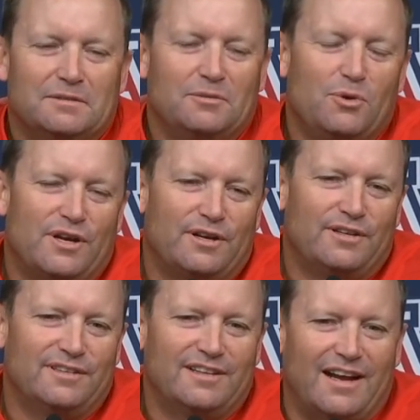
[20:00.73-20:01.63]

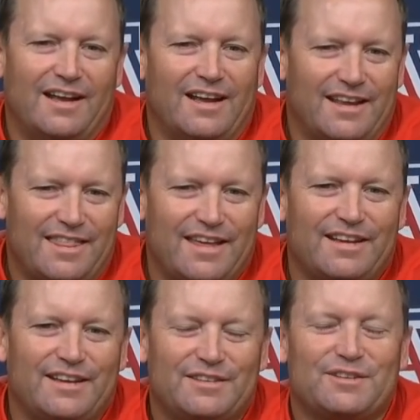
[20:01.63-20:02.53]
Well, I, I
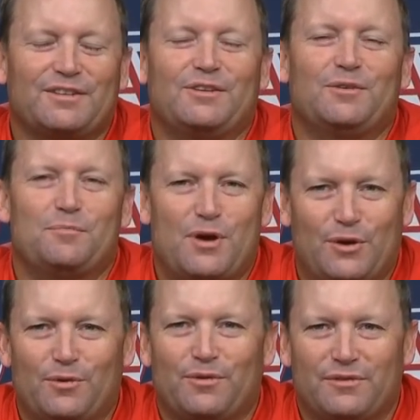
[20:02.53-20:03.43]
think it's a little
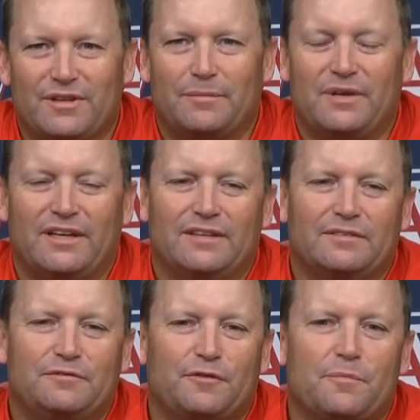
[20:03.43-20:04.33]
both. I mean,
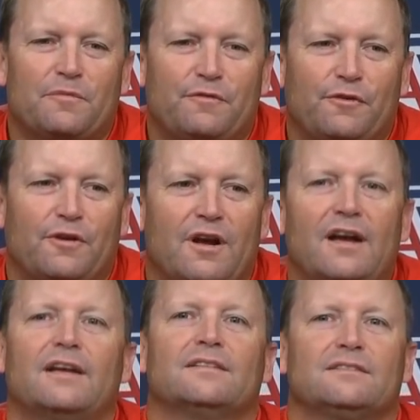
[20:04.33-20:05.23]
for for
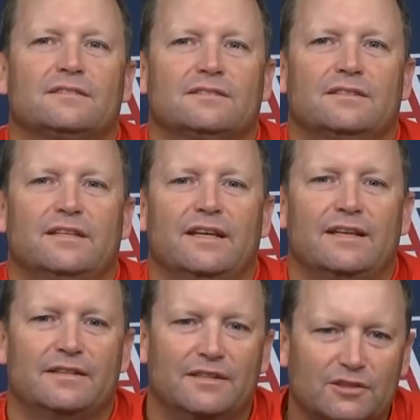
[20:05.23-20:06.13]
us,
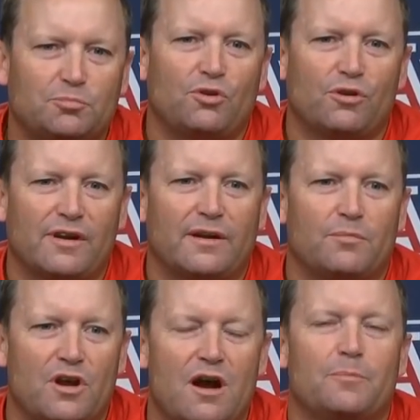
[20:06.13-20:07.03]
in this program,
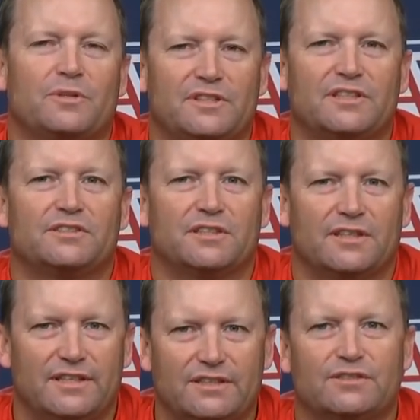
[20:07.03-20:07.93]

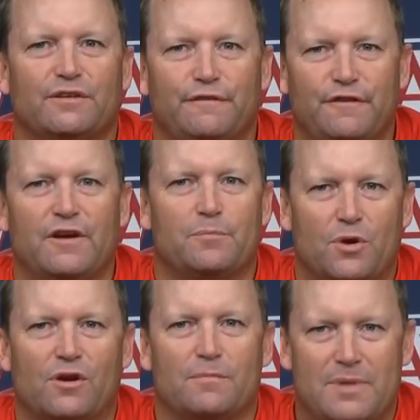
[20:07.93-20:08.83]
competition is the fun
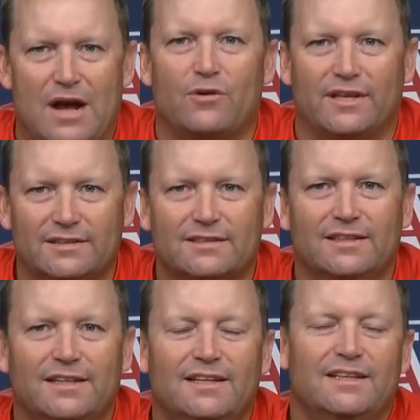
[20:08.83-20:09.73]
part about it,
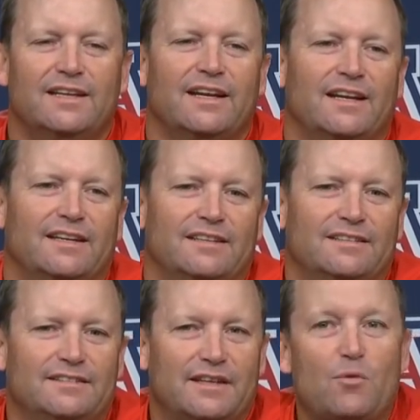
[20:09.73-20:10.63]

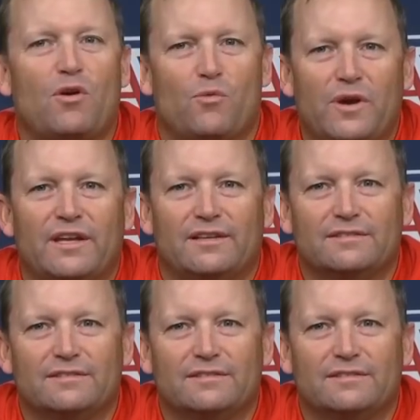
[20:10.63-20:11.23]
and they want to win.